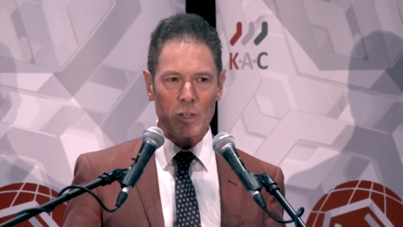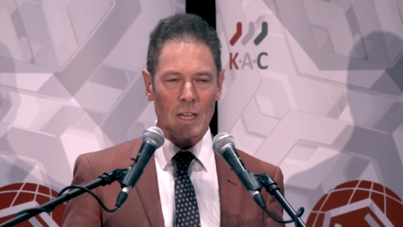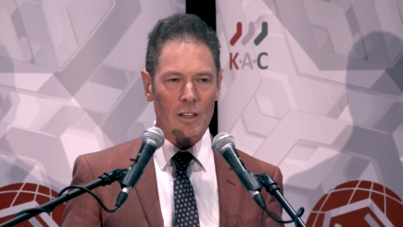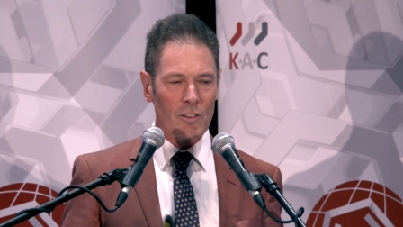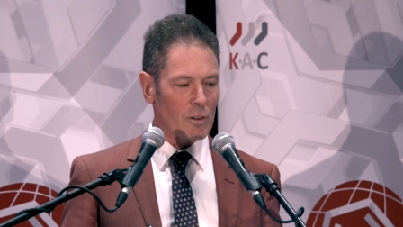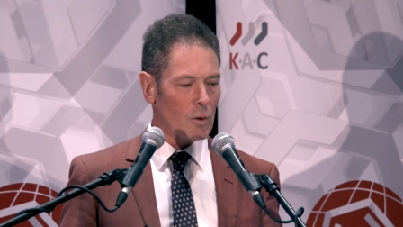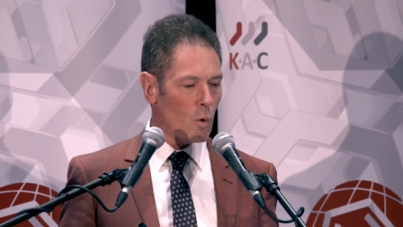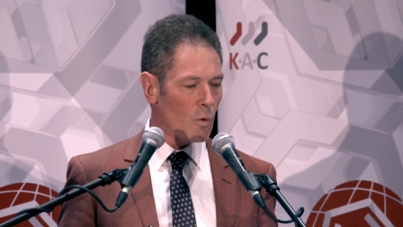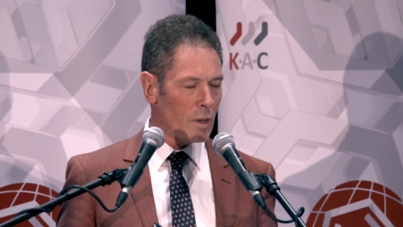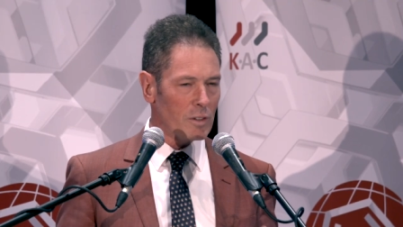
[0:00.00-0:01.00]
reduction
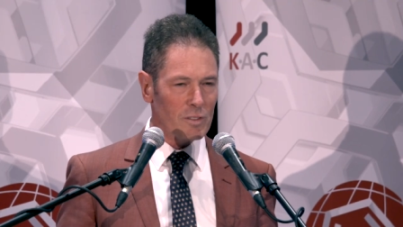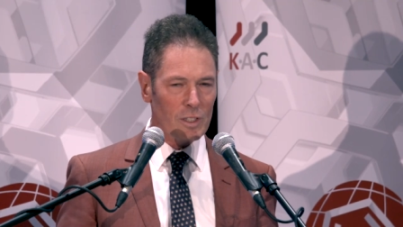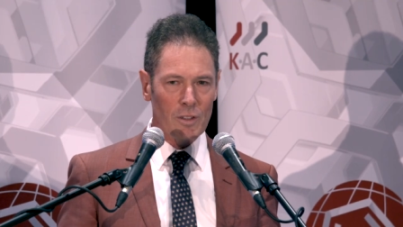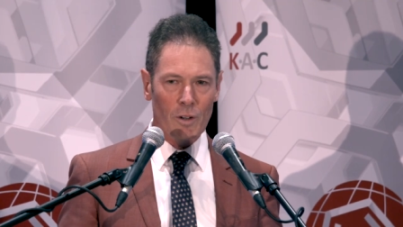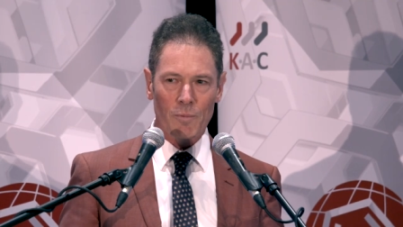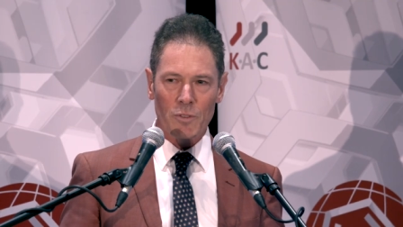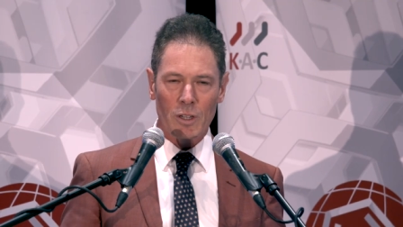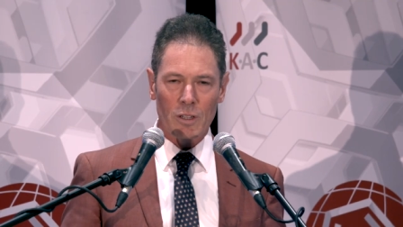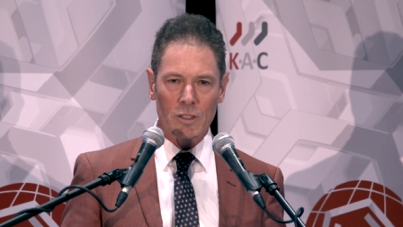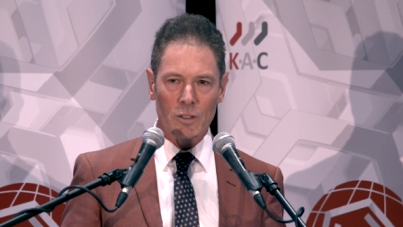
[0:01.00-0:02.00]
almost did not,
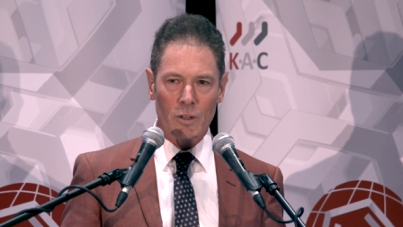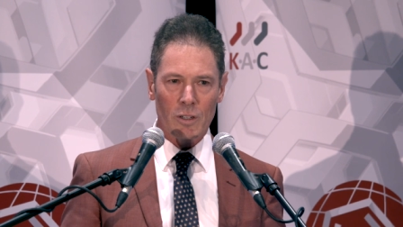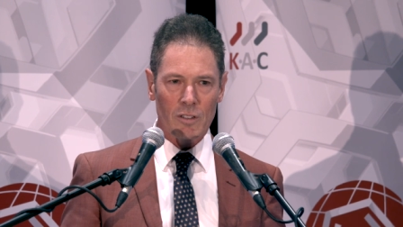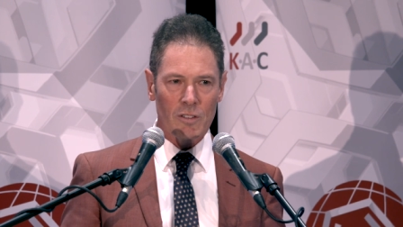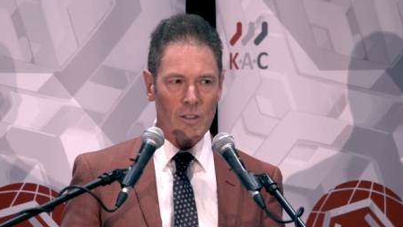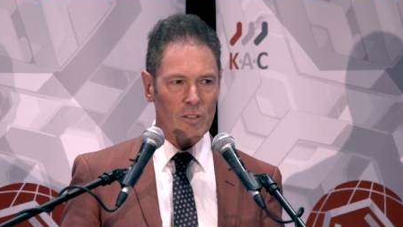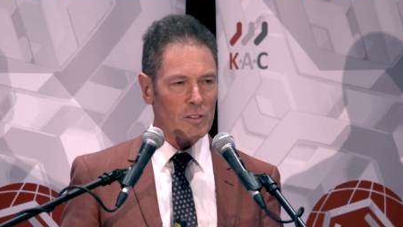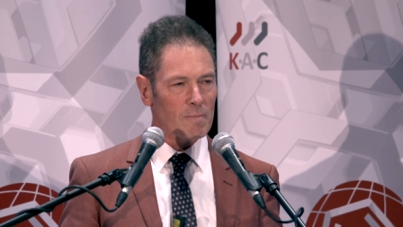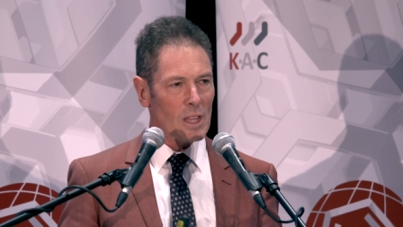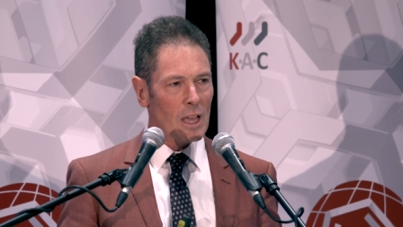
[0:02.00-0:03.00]
you know, did not
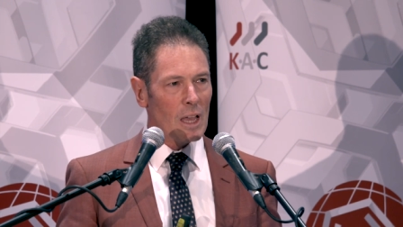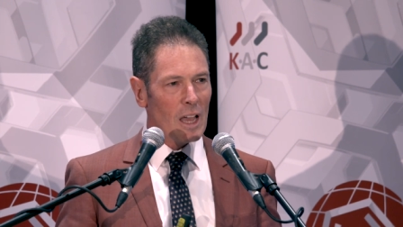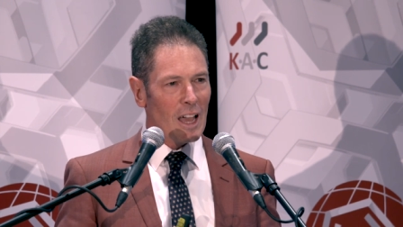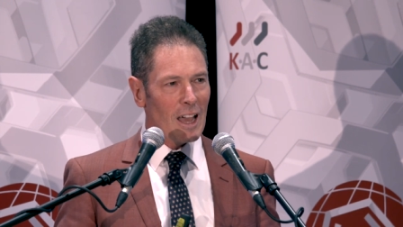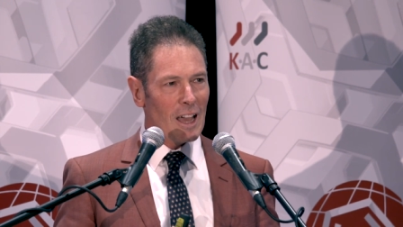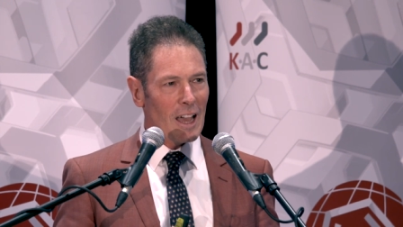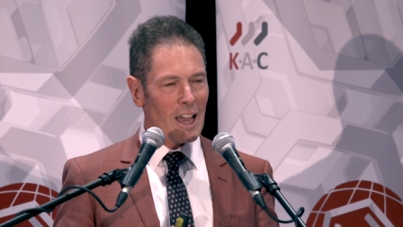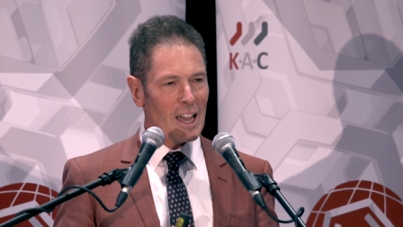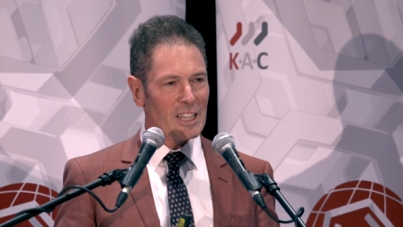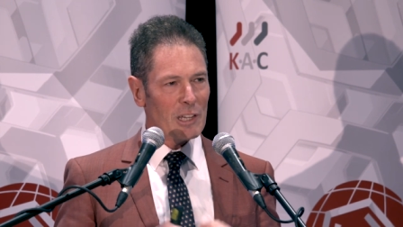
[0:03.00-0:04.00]
exist.
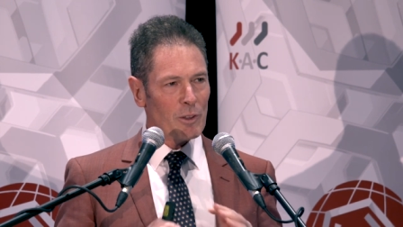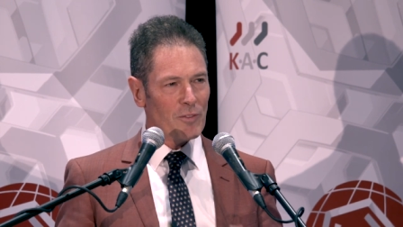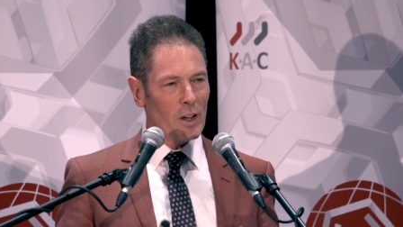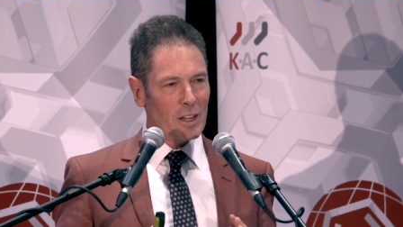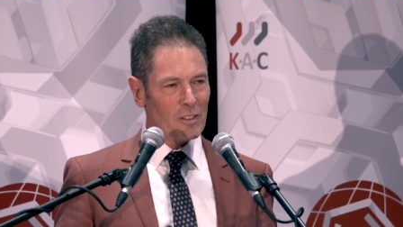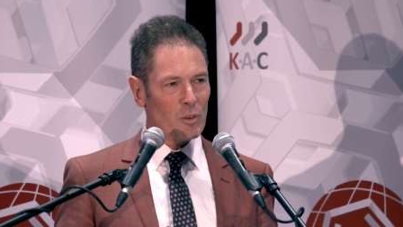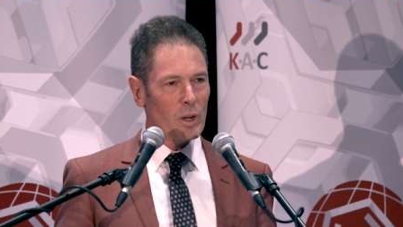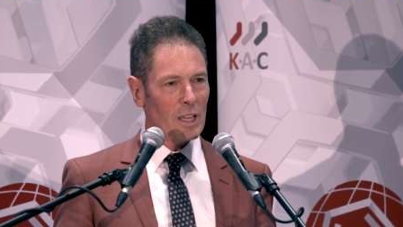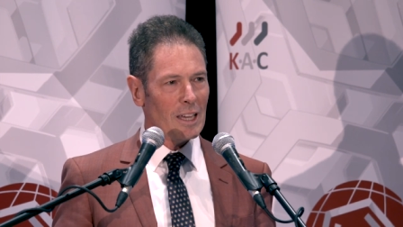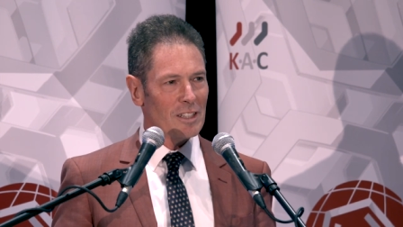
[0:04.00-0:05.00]
And yet we find in
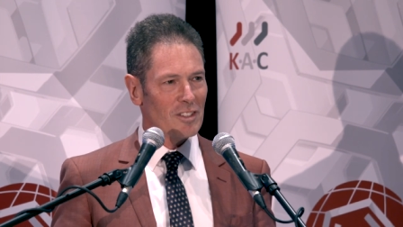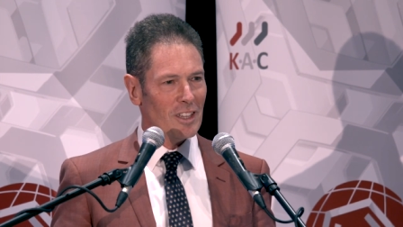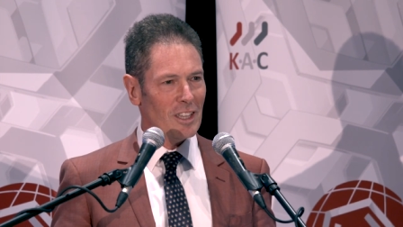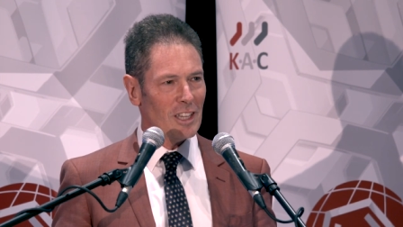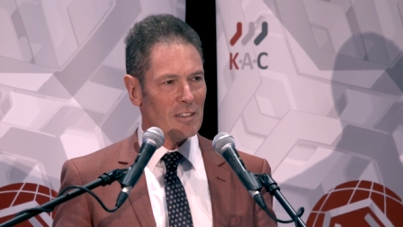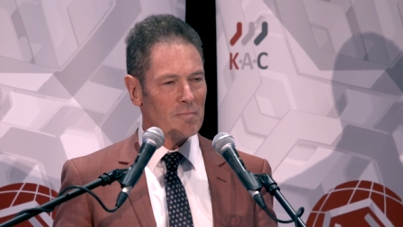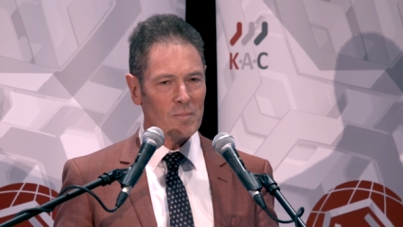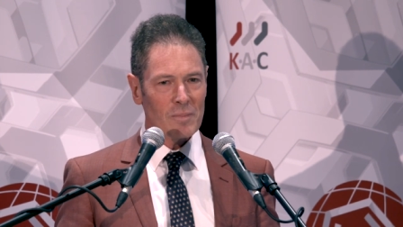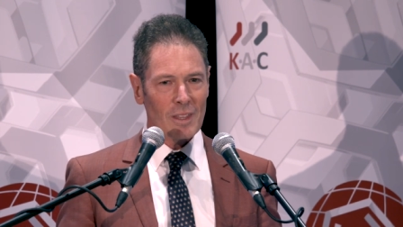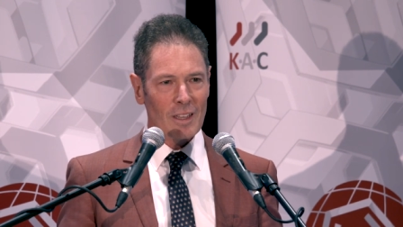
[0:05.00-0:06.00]
2018
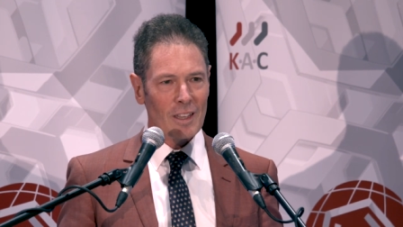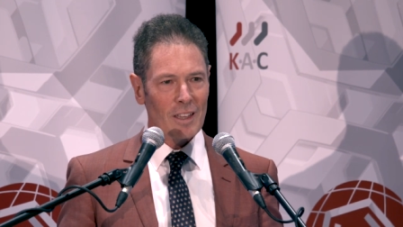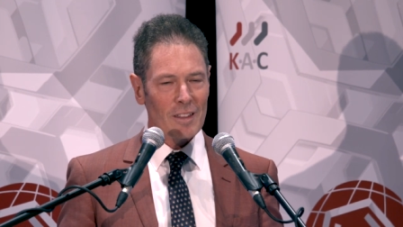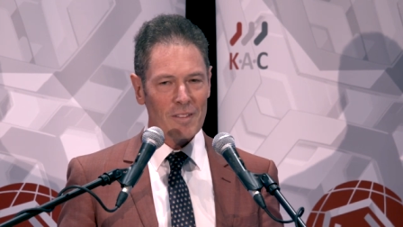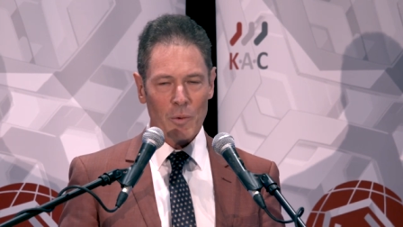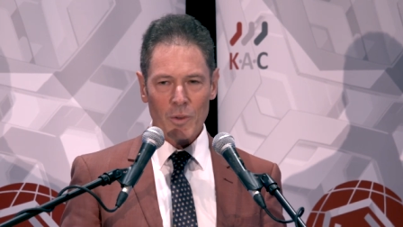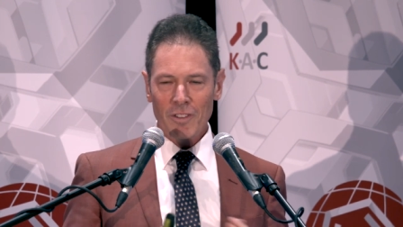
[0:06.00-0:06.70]
that we're